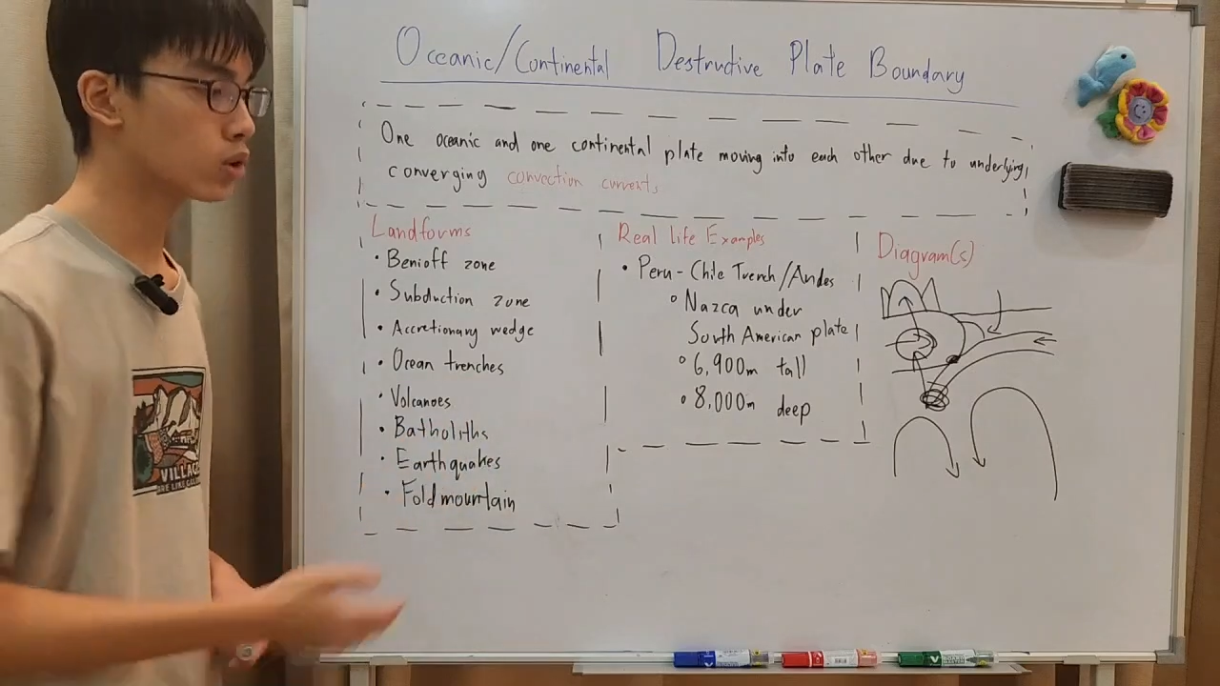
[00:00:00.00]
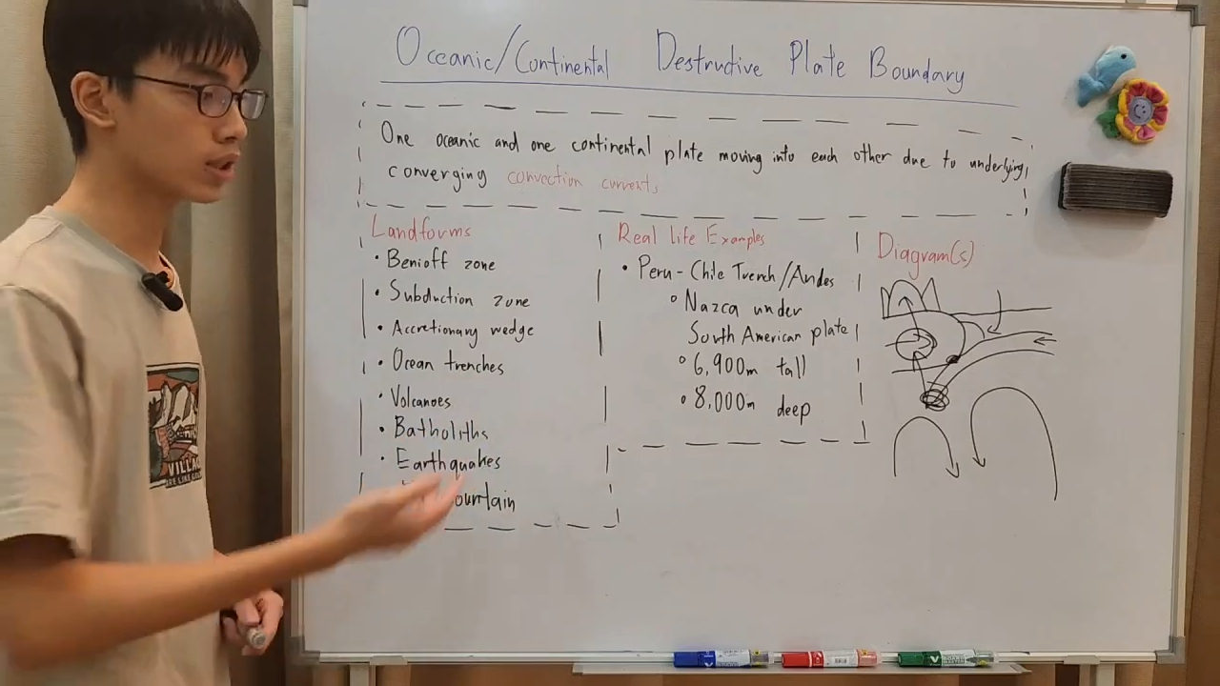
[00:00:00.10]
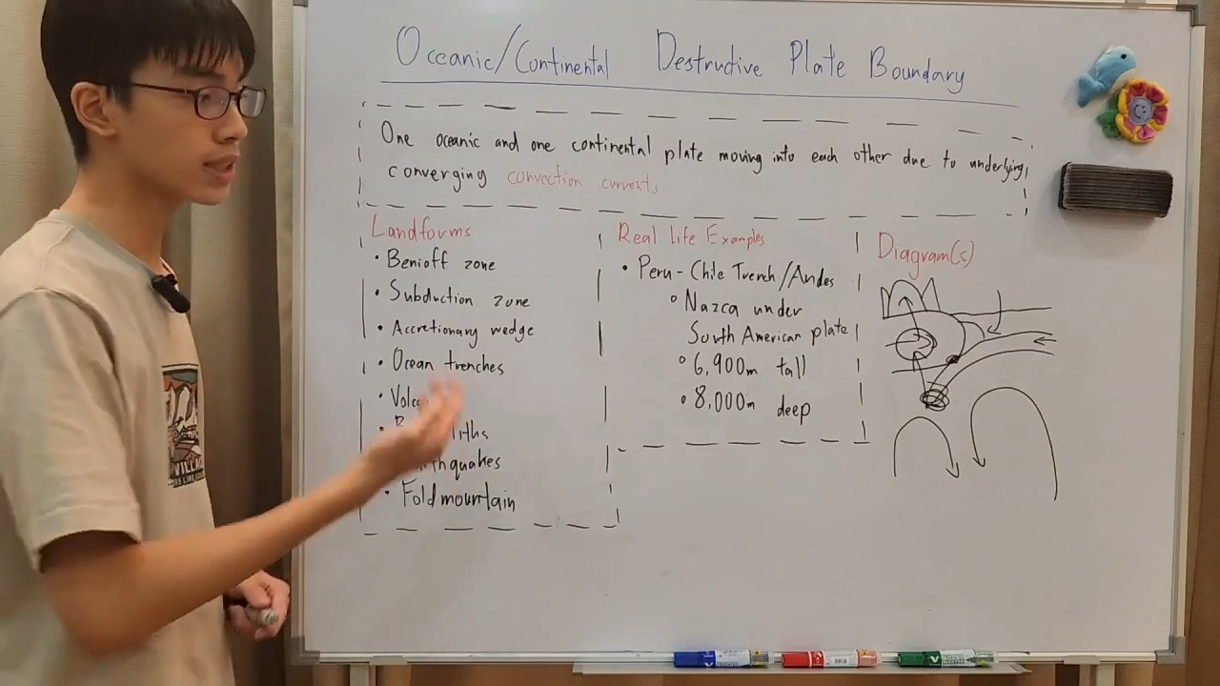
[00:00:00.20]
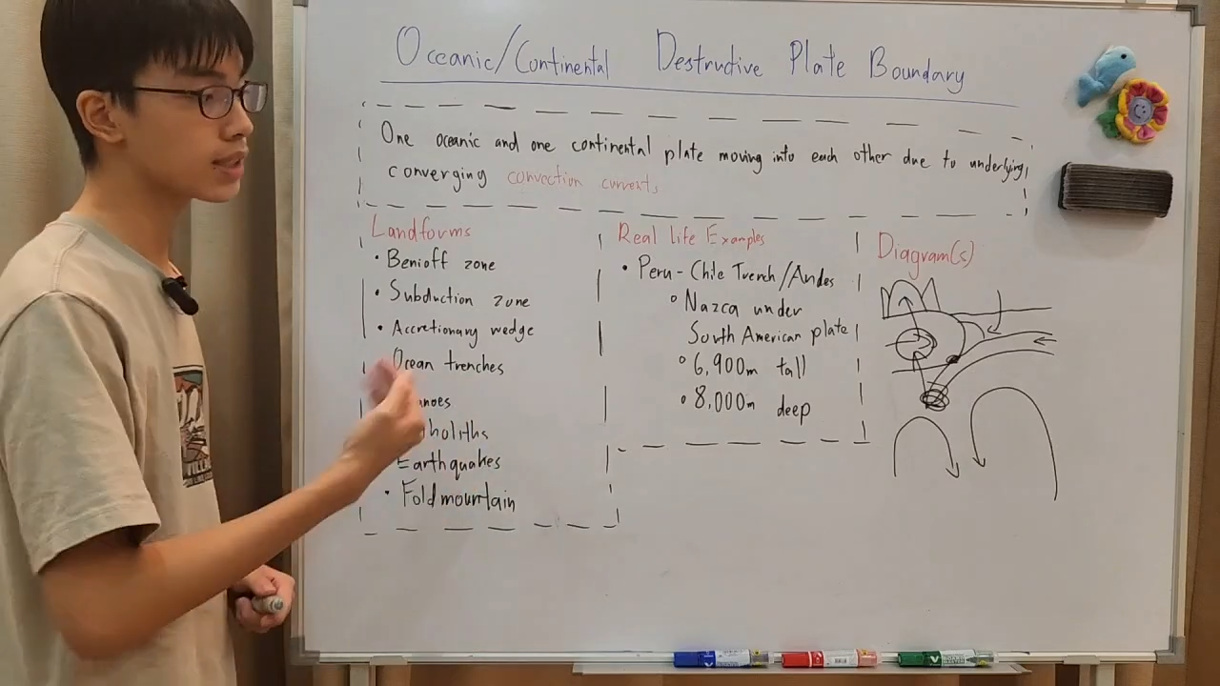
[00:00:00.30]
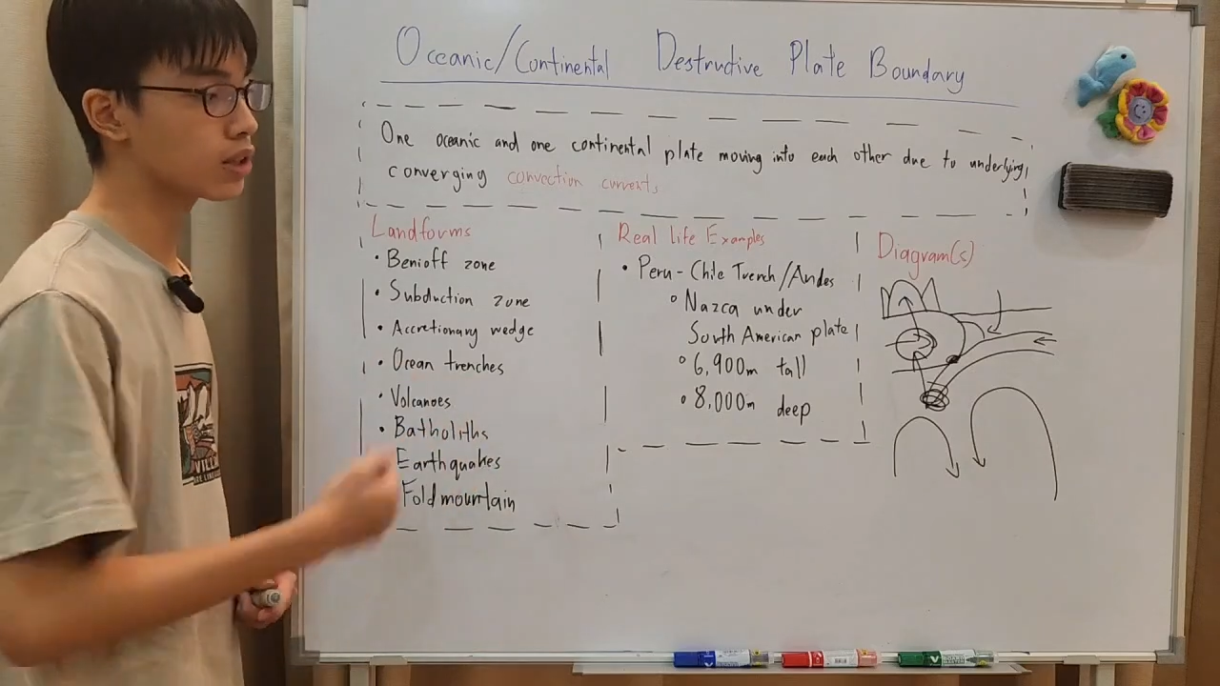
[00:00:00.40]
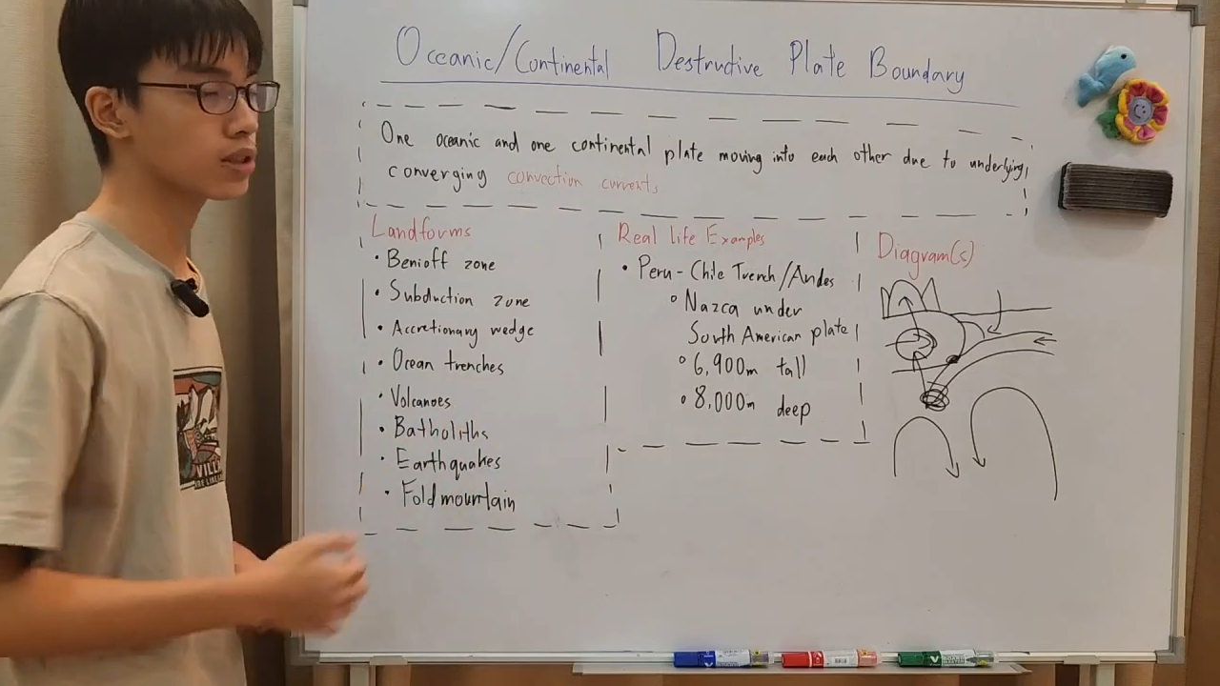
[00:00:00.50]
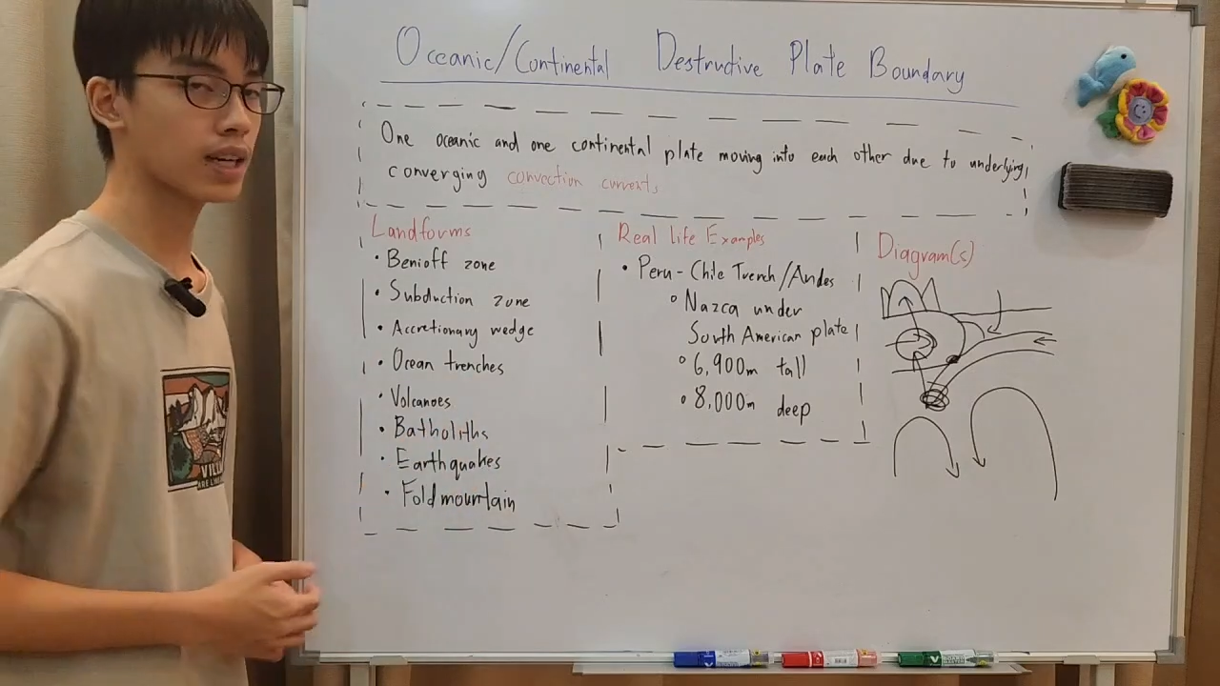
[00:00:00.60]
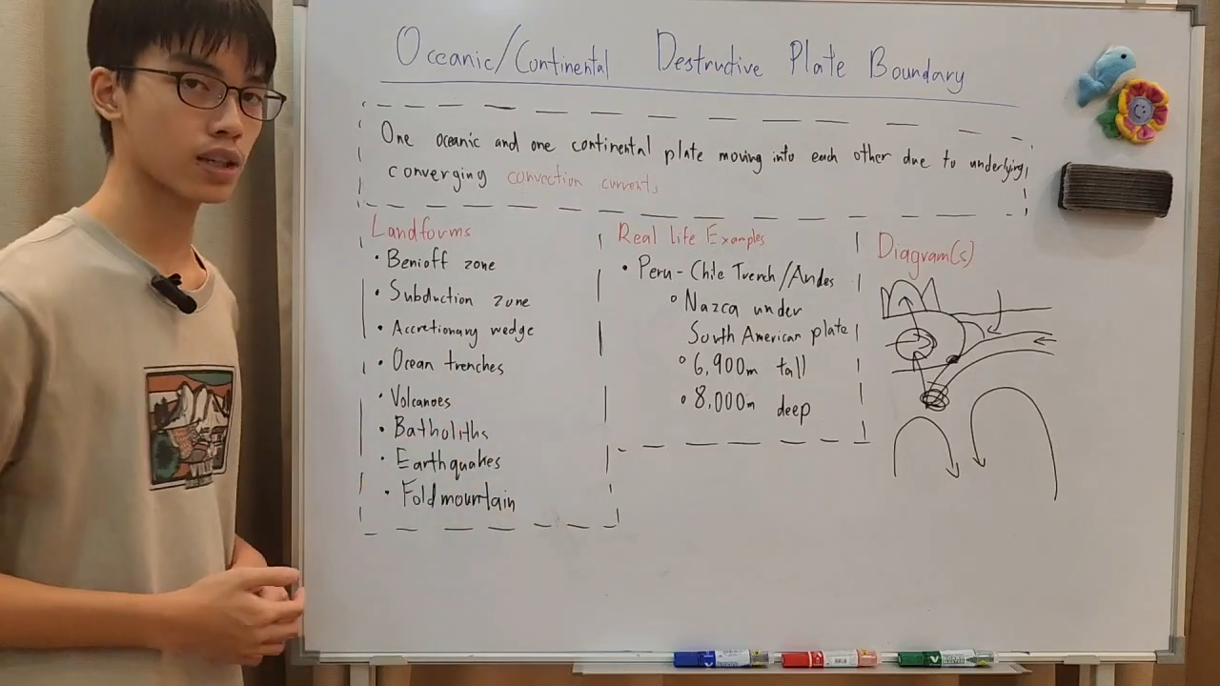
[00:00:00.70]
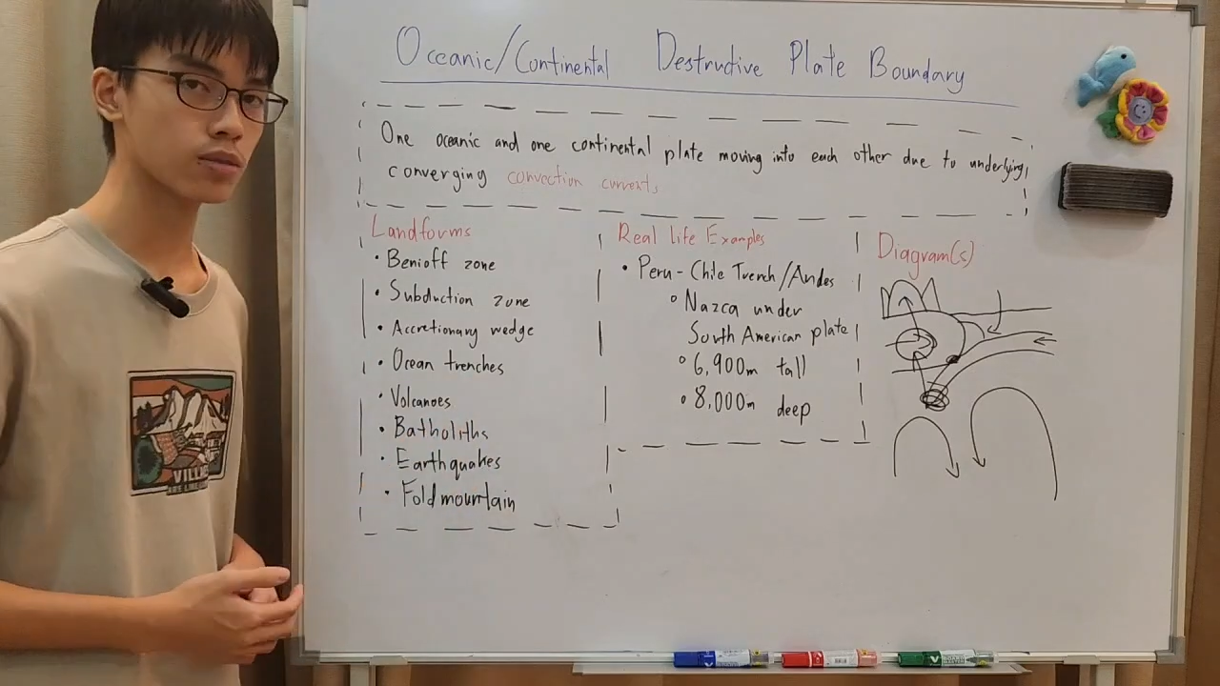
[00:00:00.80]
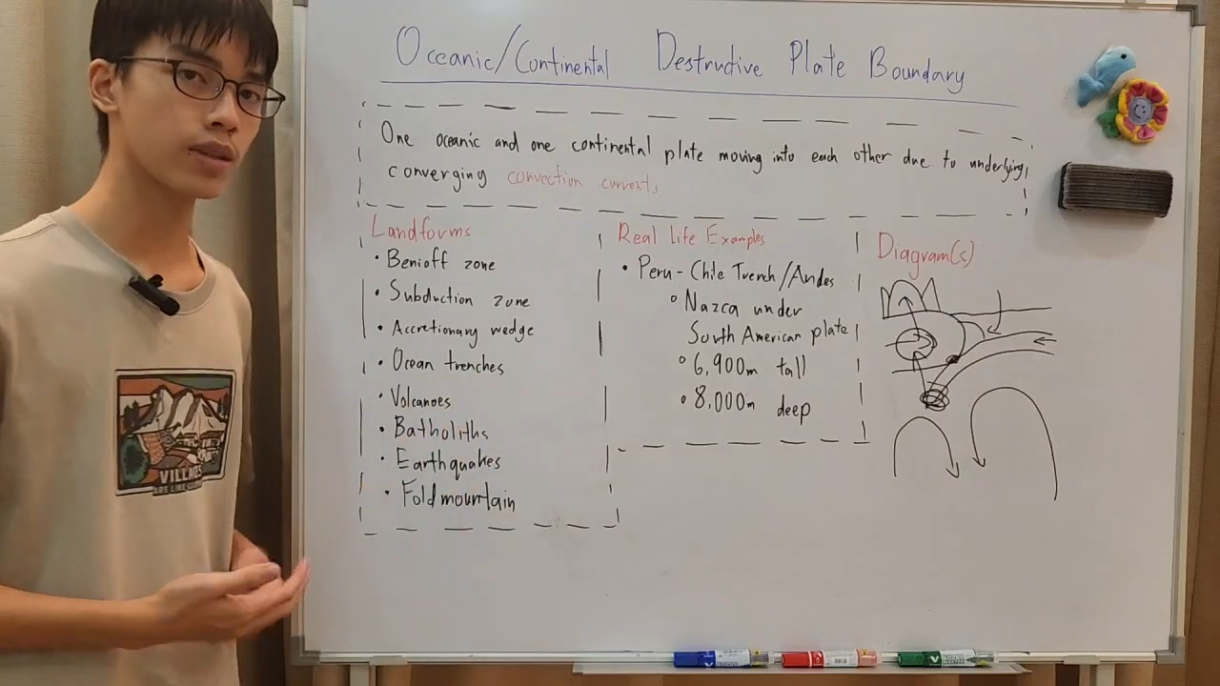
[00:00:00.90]
which is
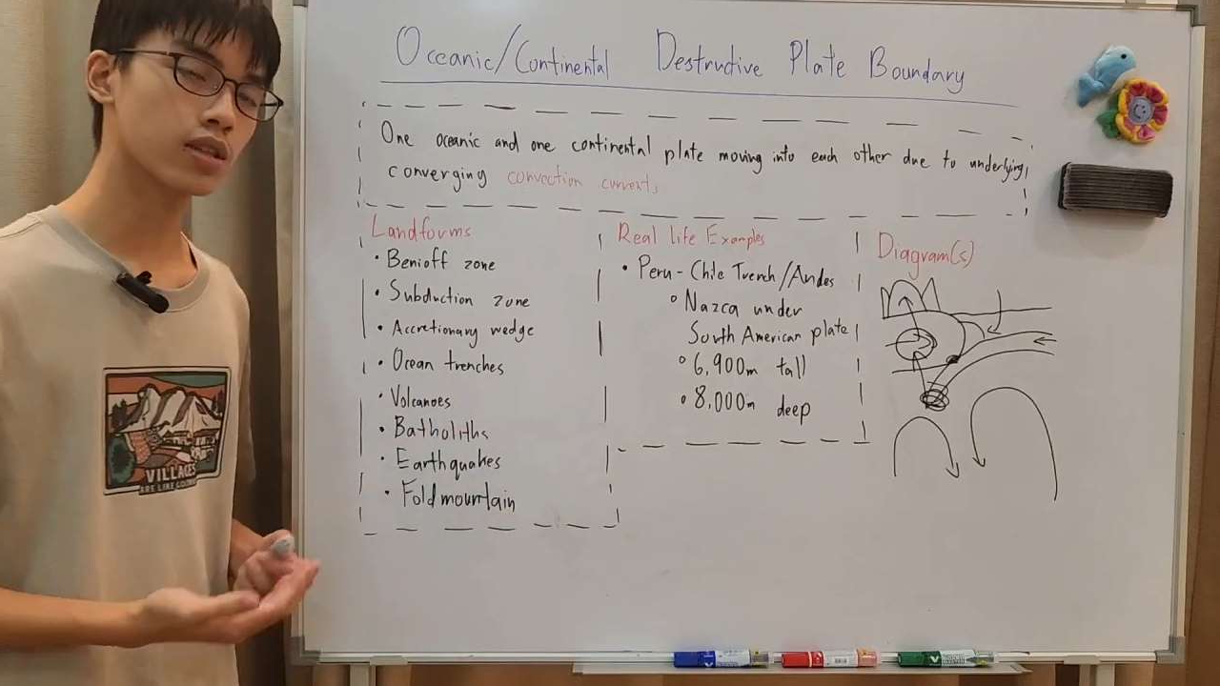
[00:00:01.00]
6,900